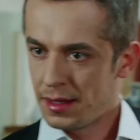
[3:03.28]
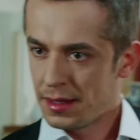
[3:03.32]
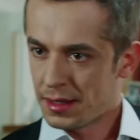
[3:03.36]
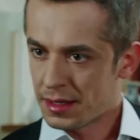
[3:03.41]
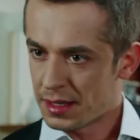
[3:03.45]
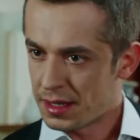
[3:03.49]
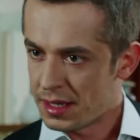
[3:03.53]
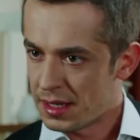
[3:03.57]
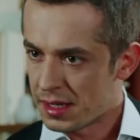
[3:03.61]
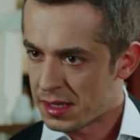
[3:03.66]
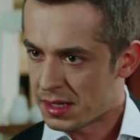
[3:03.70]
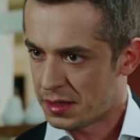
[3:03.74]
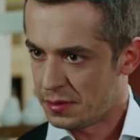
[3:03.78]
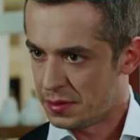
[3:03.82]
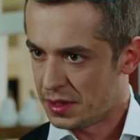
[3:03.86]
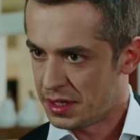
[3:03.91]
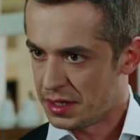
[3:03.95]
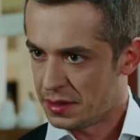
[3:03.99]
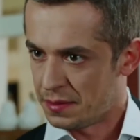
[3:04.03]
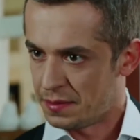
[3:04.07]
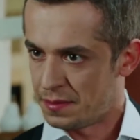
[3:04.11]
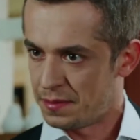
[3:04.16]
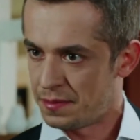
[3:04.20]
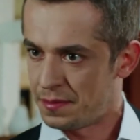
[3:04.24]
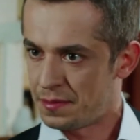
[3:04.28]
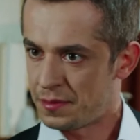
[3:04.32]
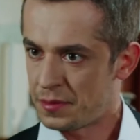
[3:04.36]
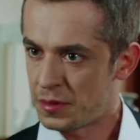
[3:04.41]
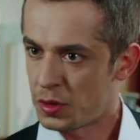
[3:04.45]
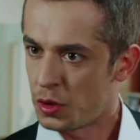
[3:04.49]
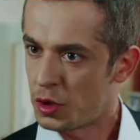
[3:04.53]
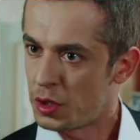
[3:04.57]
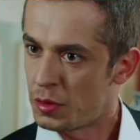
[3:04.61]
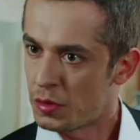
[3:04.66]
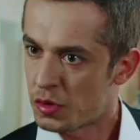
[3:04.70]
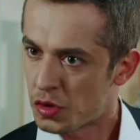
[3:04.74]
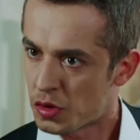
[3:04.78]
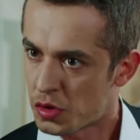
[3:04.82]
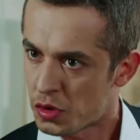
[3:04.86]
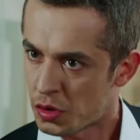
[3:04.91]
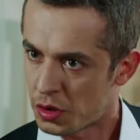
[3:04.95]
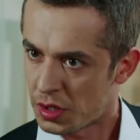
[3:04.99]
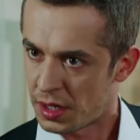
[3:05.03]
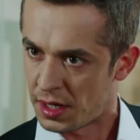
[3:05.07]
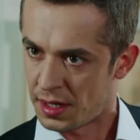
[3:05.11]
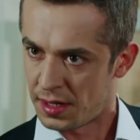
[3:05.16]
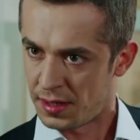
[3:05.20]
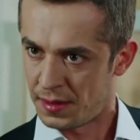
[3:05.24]
I said get dressed. We have a long
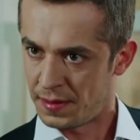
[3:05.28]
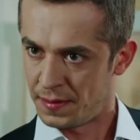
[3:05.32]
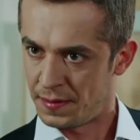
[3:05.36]
way to go.